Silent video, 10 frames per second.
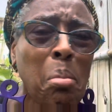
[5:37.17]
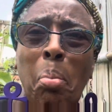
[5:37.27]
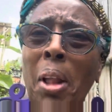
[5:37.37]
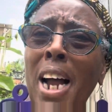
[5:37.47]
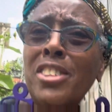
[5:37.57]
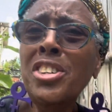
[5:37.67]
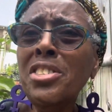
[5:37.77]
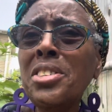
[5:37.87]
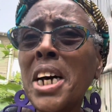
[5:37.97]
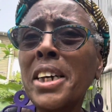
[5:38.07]
I just
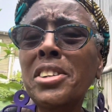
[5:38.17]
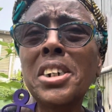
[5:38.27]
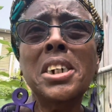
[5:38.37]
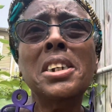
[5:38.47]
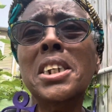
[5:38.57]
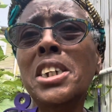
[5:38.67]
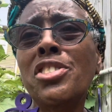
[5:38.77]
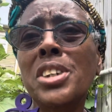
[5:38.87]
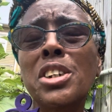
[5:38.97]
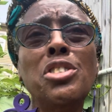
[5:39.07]
got done
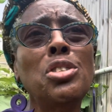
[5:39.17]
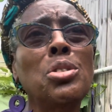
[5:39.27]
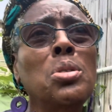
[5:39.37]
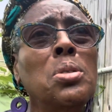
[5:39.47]
listening to